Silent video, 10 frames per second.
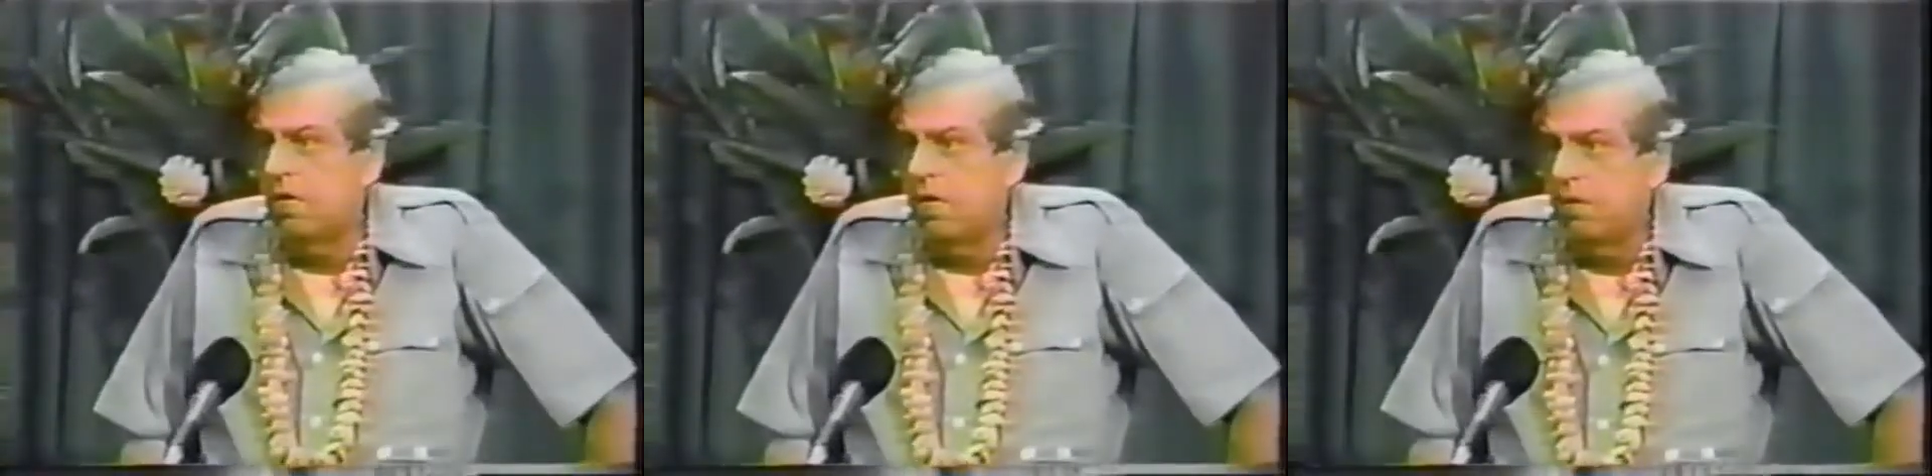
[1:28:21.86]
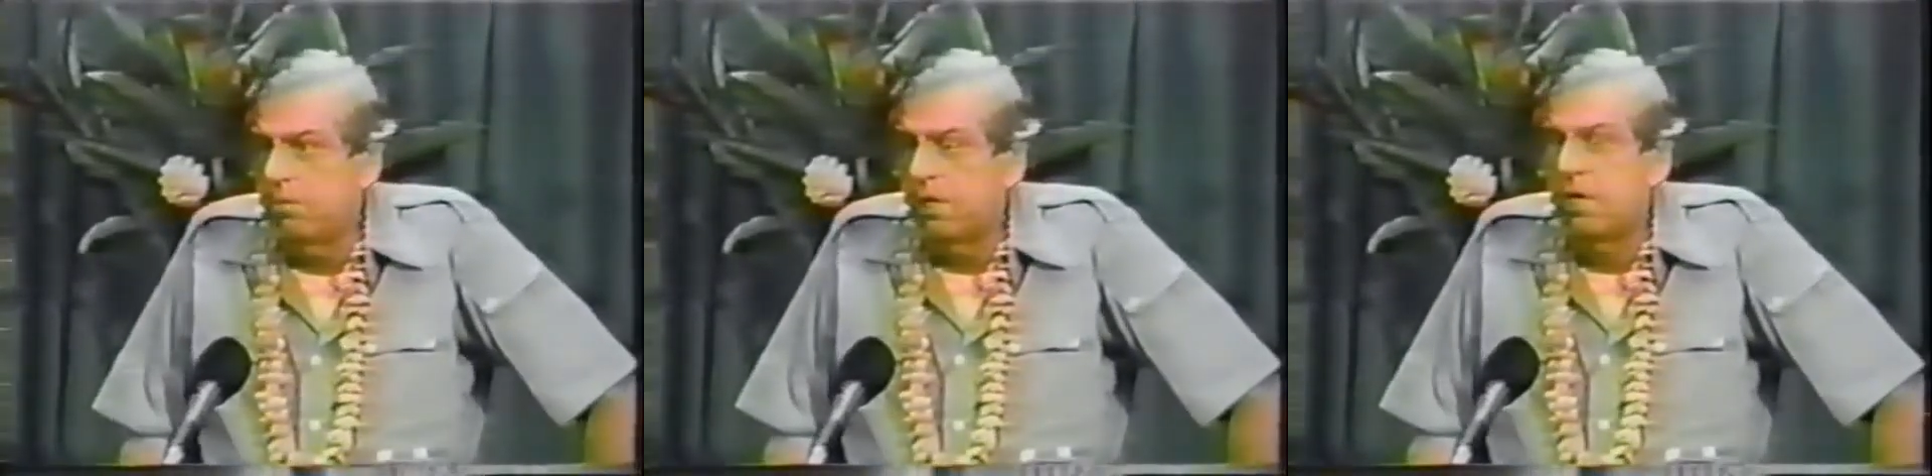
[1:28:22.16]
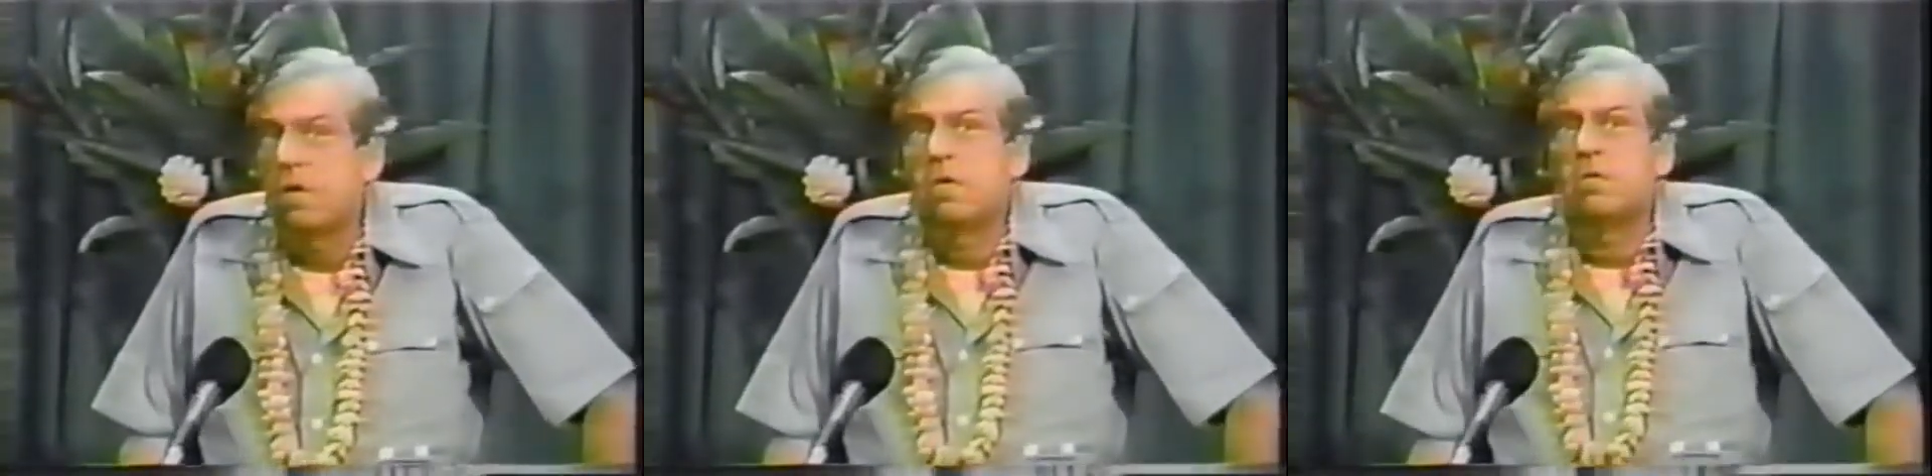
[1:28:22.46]

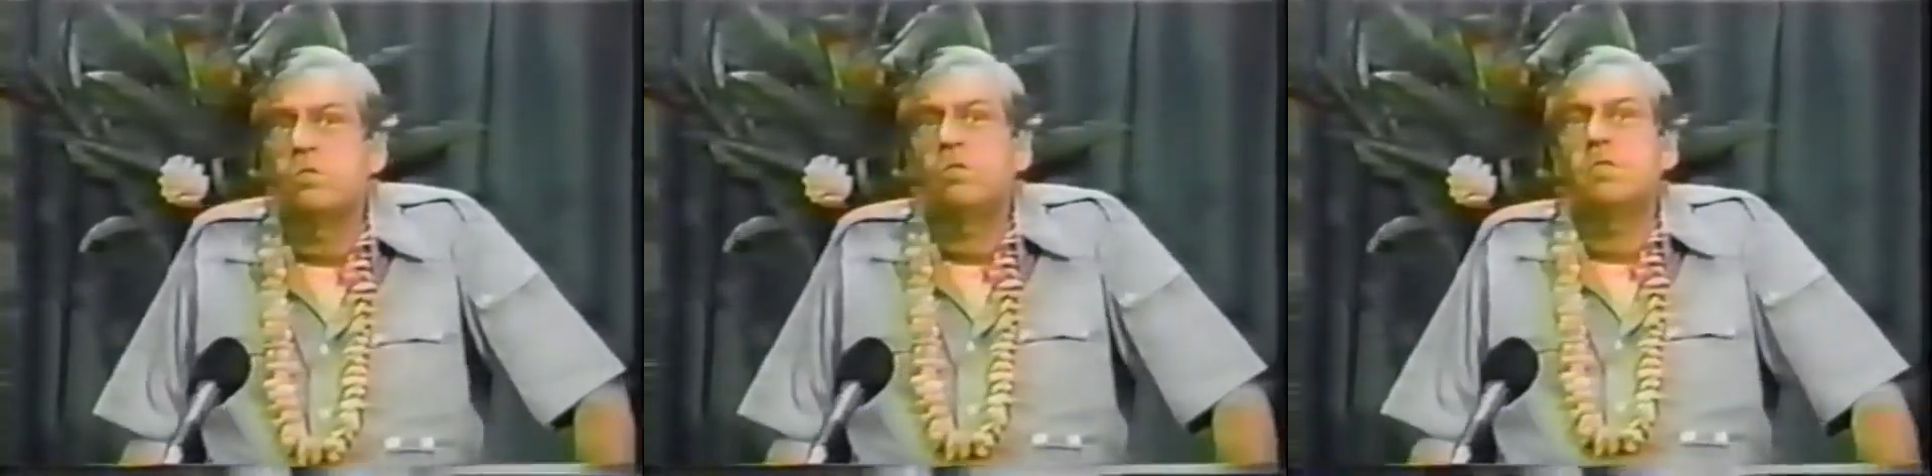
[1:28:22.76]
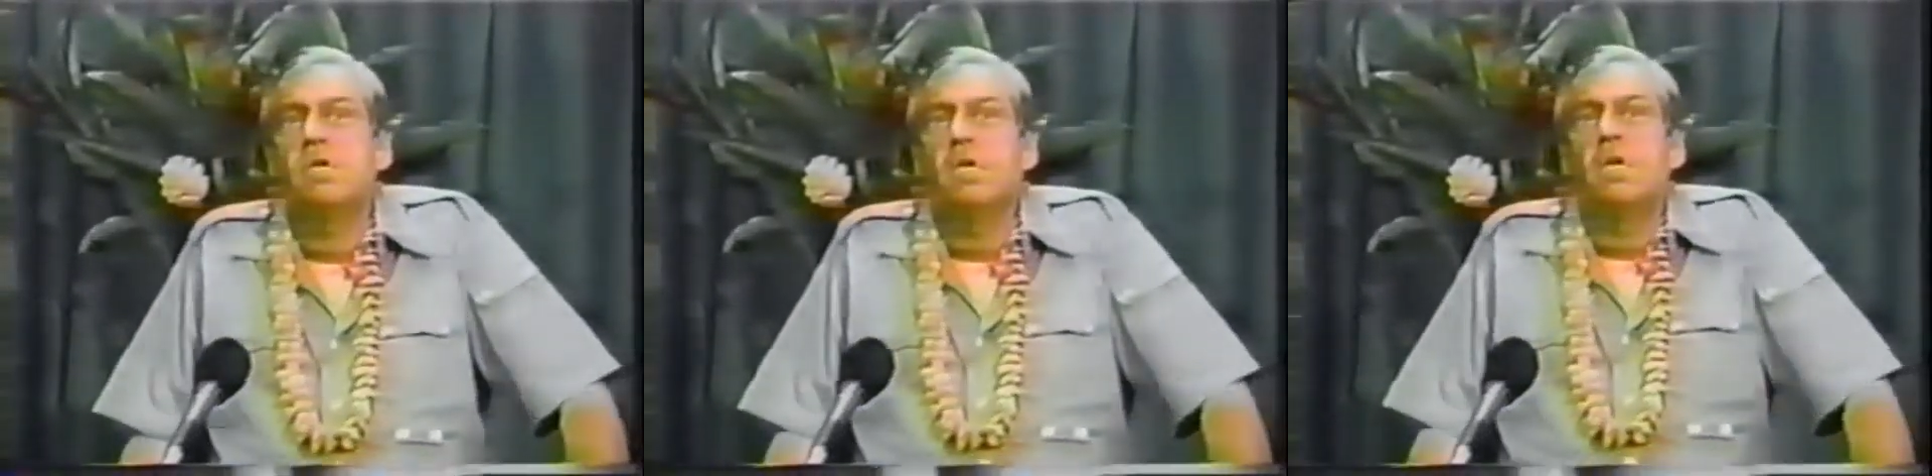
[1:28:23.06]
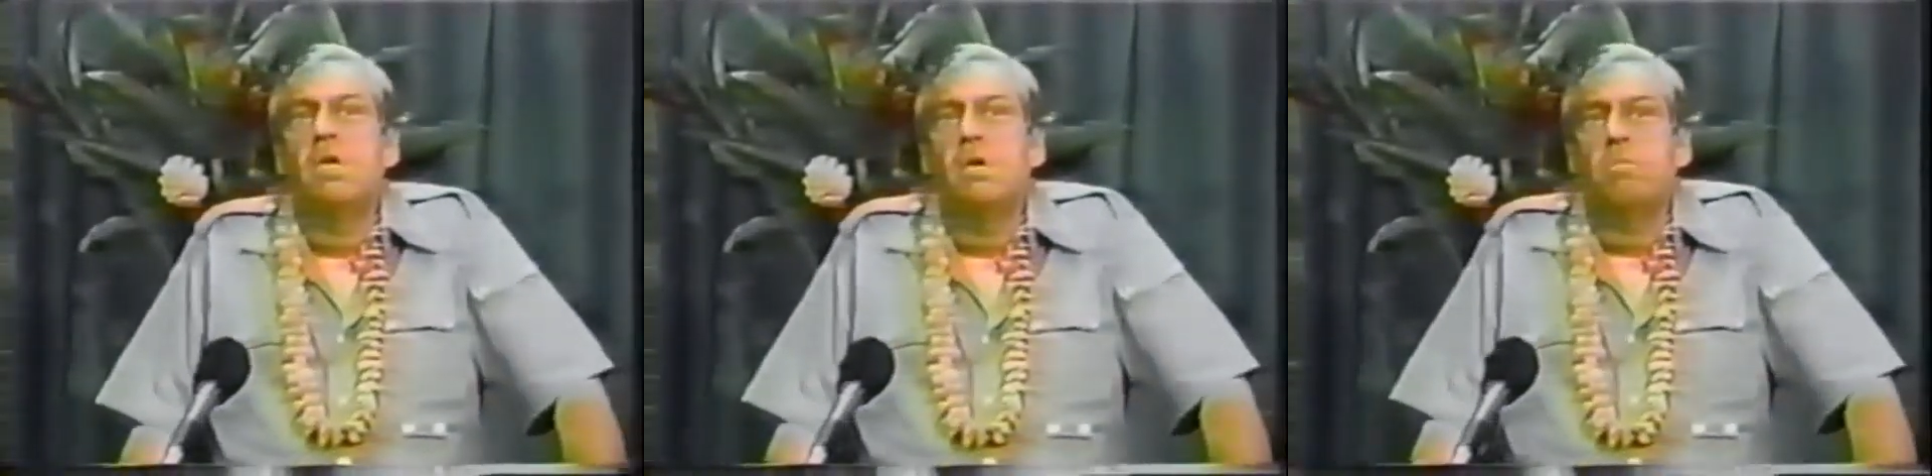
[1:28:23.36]
because
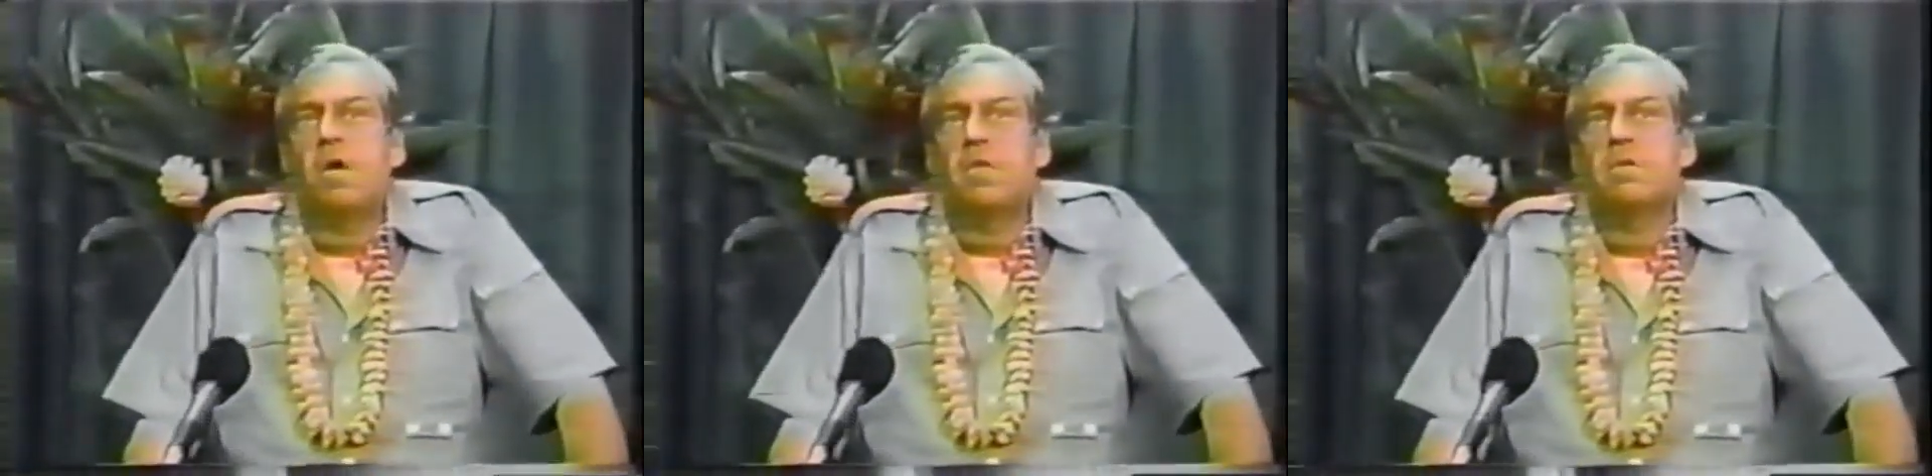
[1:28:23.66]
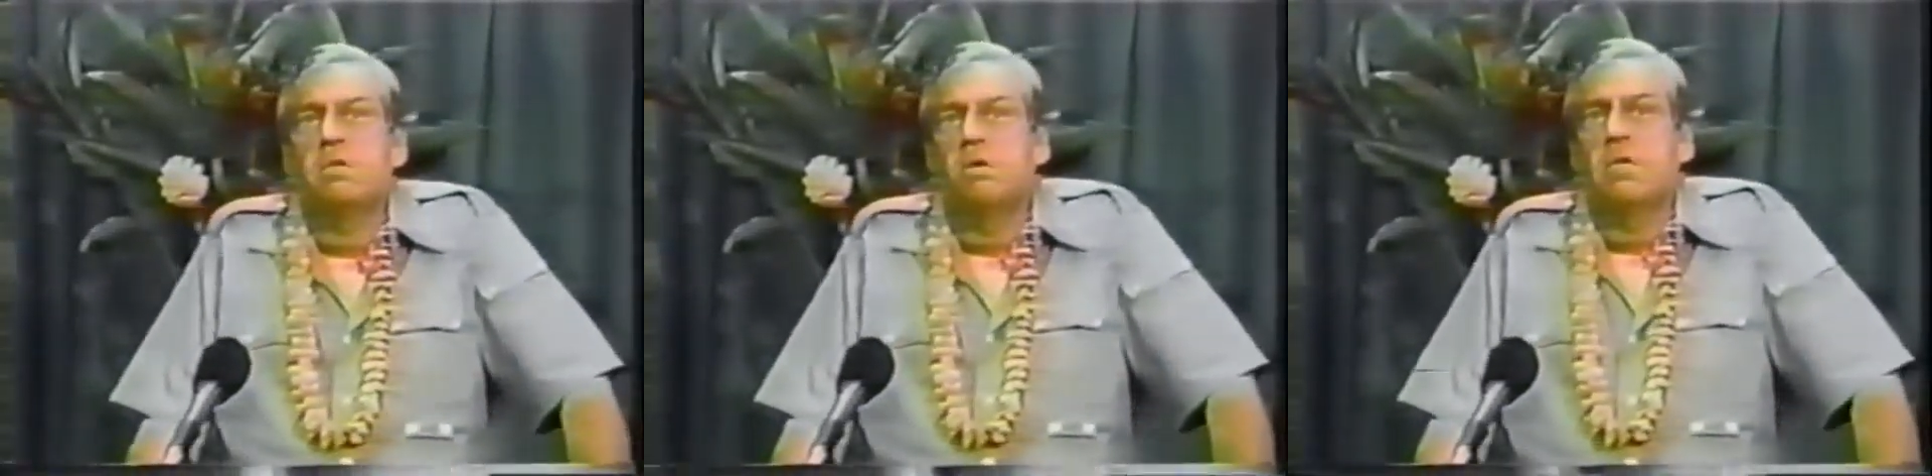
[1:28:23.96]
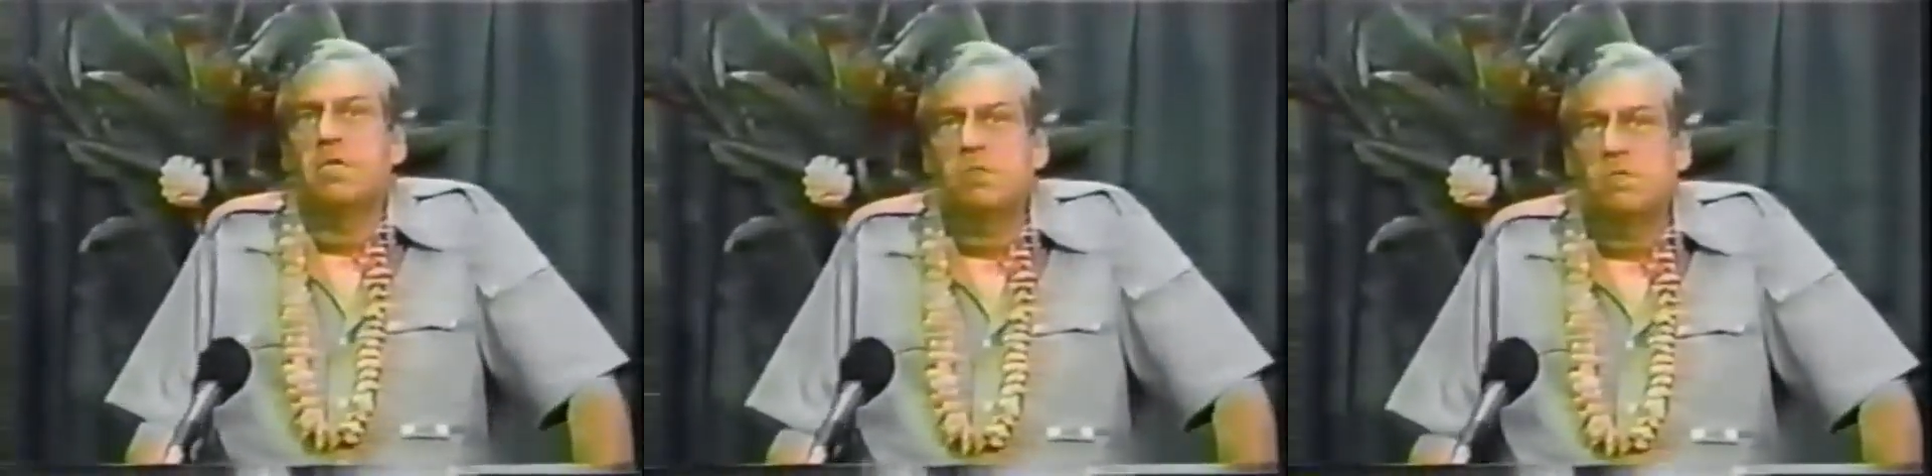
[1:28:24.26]
by the
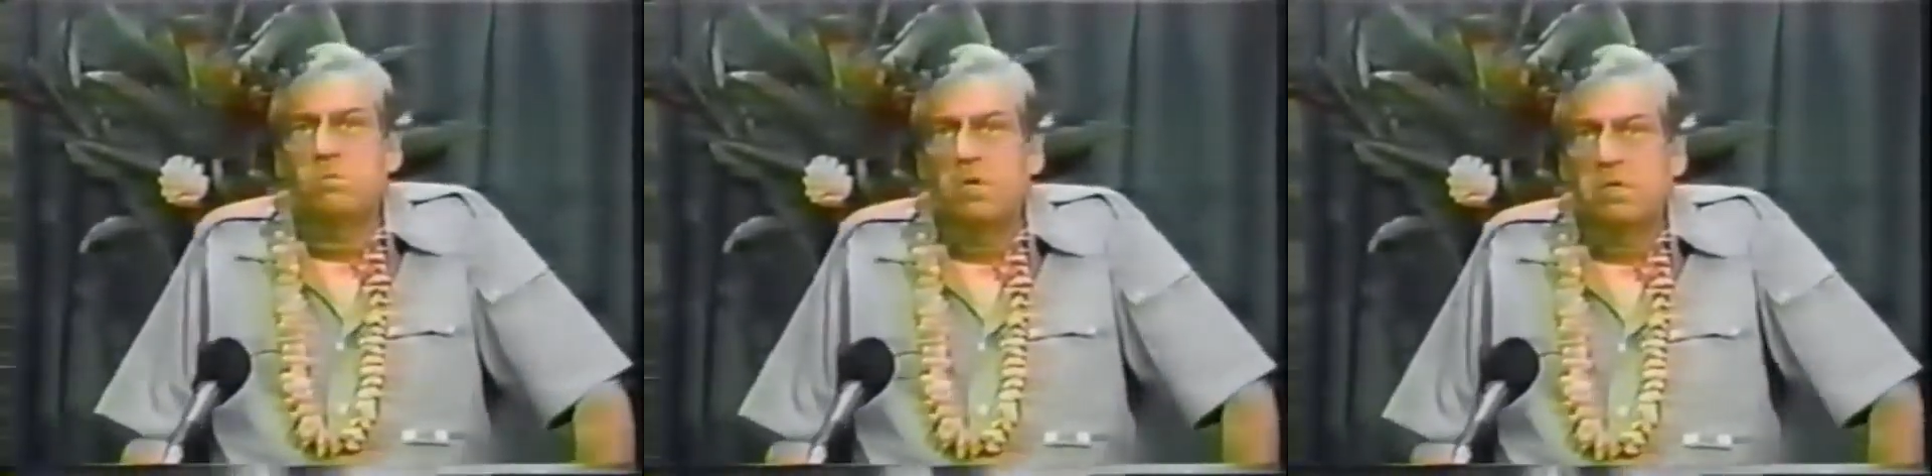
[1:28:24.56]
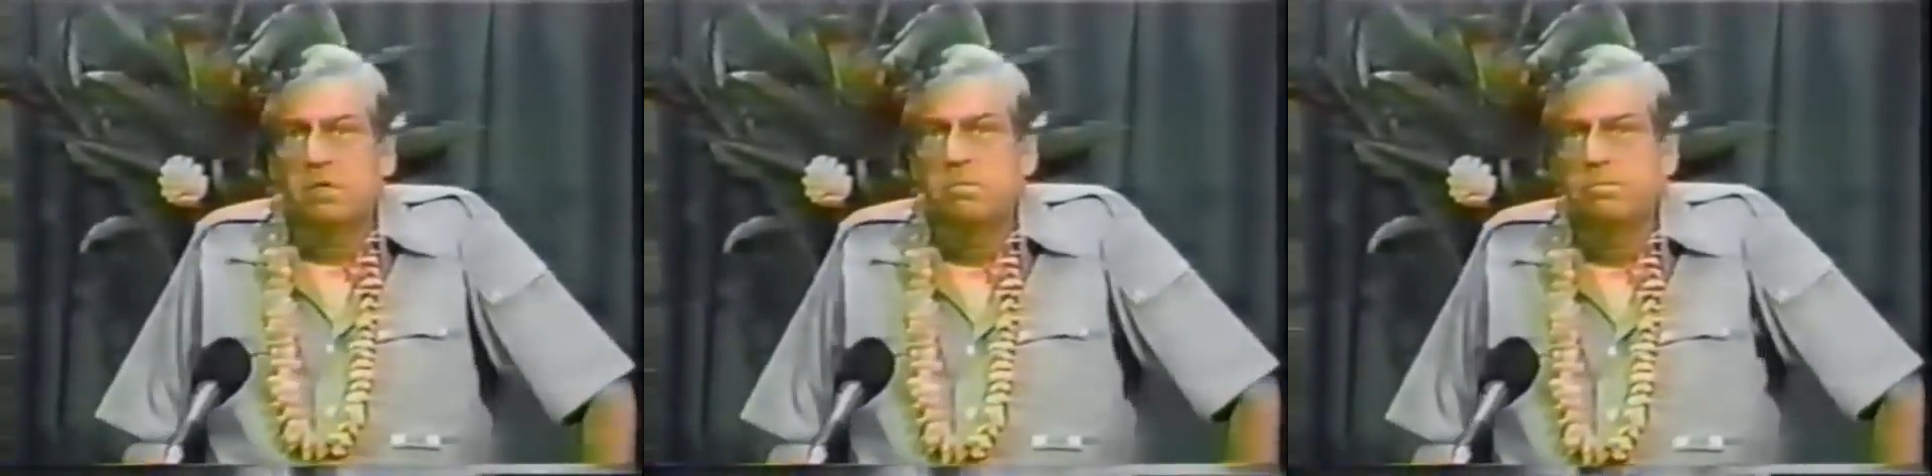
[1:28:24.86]
chlorination of the water,